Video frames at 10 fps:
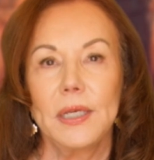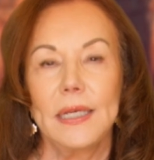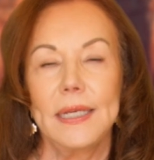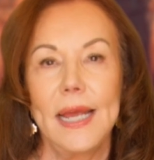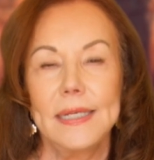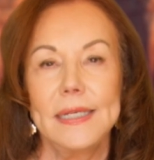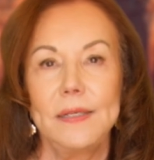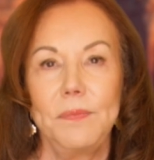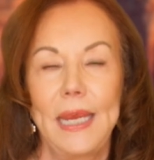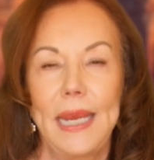
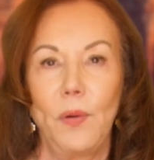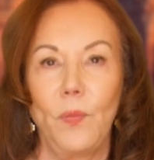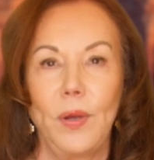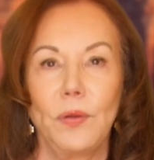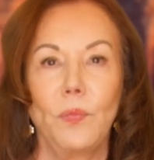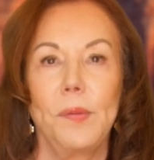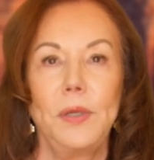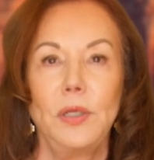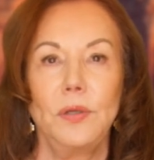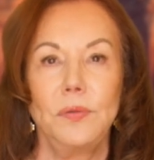connected me with a
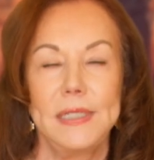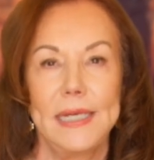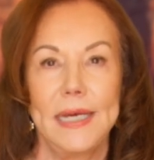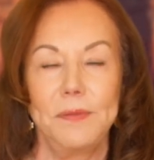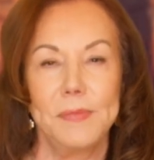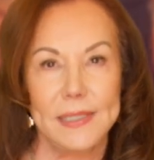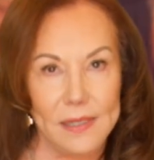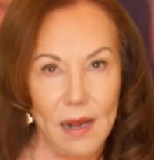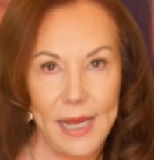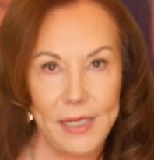woman who did
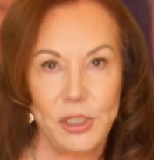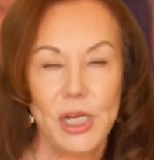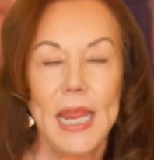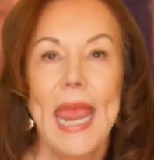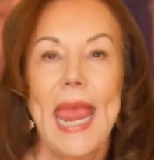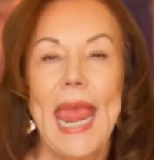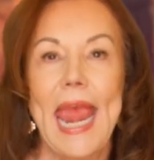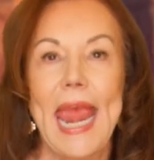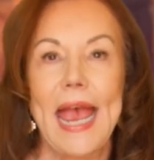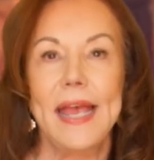massage,
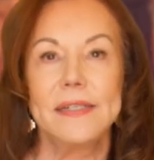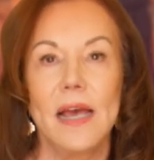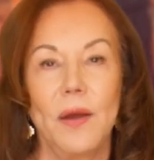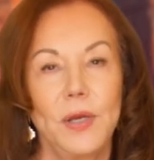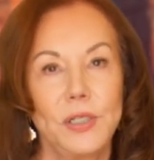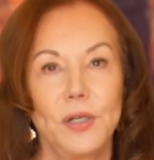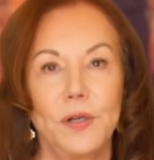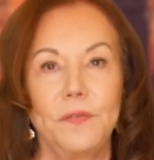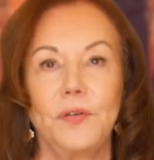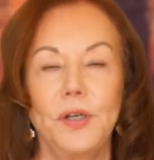and I went to
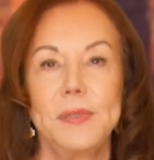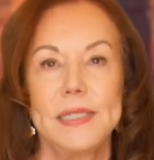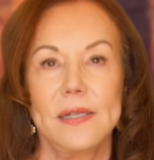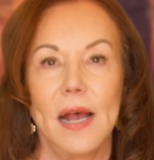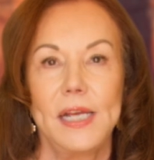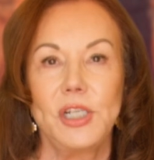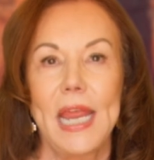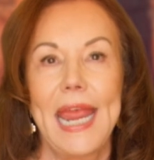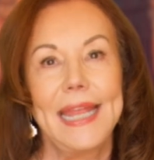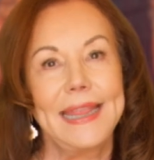her for a massage,
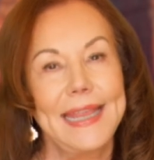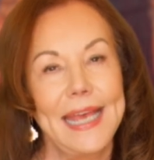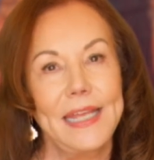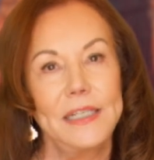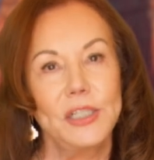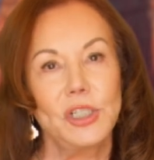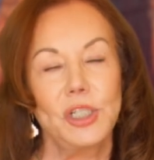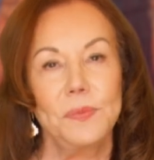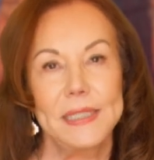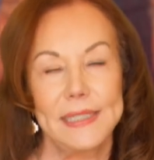and then
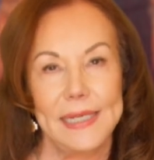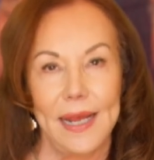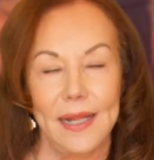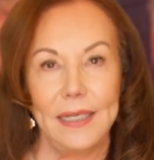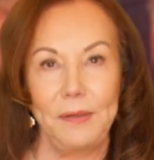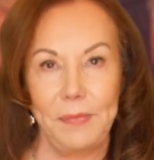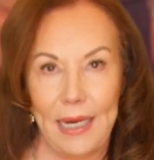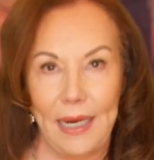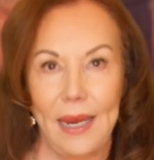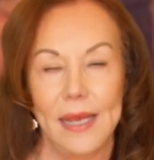she was telling
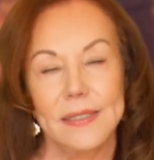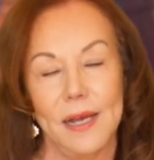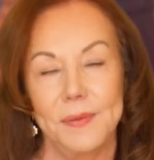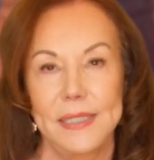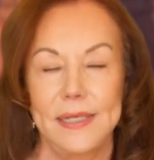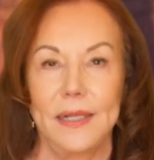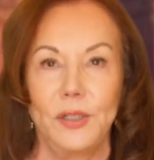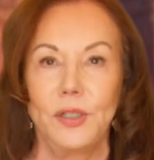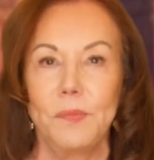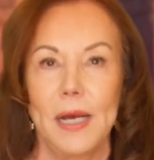me, as I was
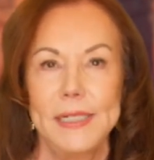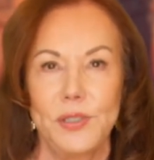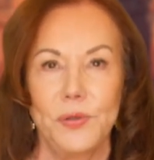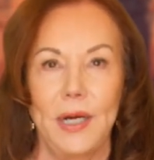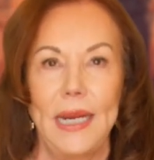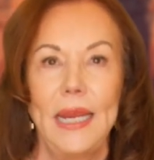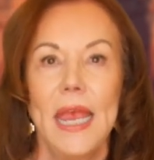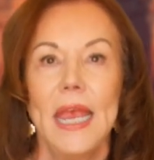telling her my story,